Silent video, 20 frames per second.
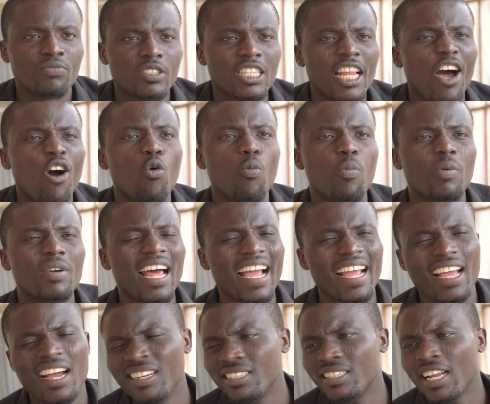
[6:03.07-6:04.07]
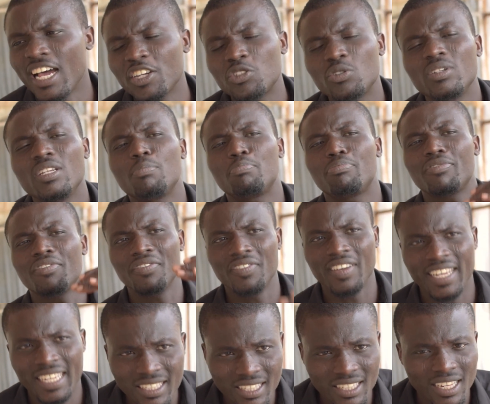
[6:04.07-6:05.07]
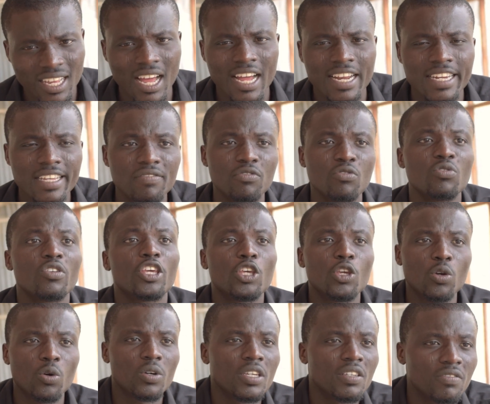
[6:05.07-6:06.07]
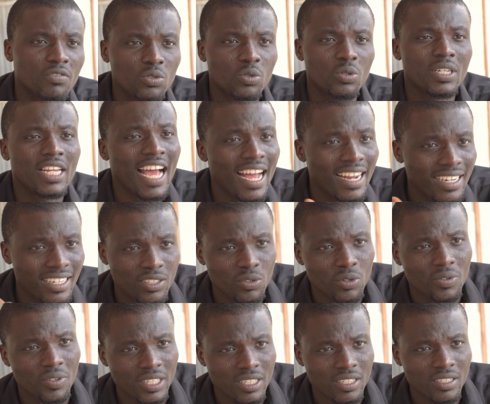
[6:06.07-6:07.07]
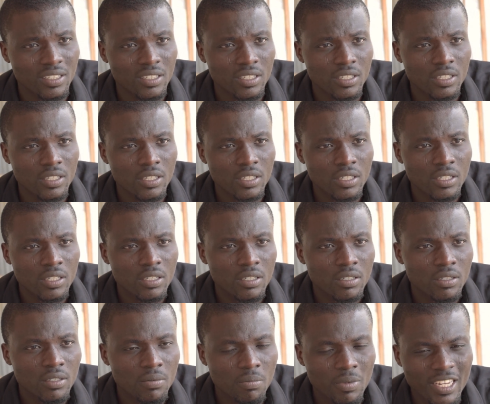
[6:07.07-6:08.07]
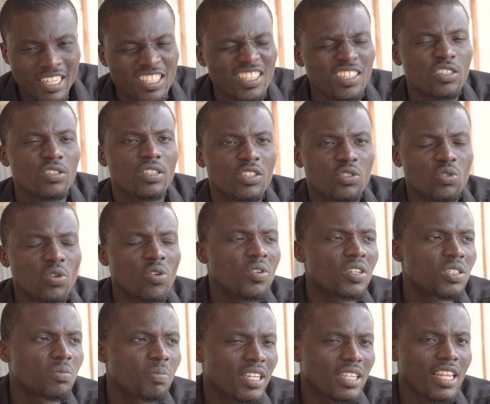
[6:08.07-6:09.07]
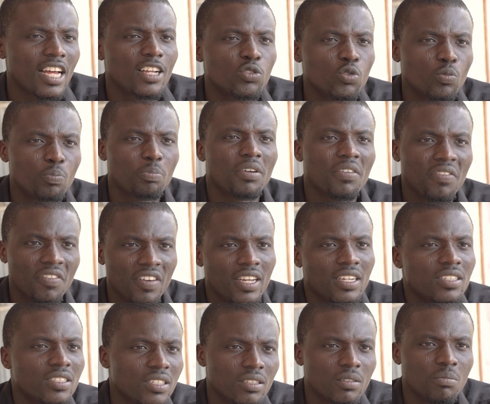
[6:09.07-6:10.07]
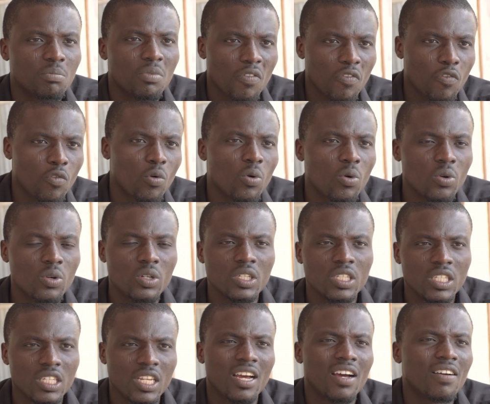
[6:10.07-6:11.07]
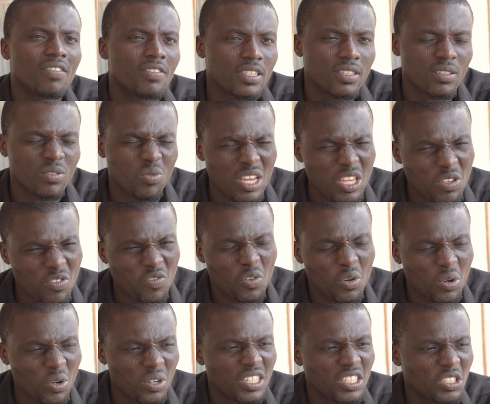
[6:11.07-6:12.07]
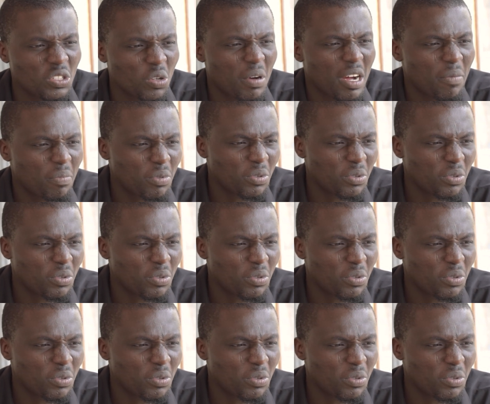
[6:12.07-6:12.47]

that can actually prevent and even cure, even though they had it already. But it's always better to prevent before they have it. When you follow these normal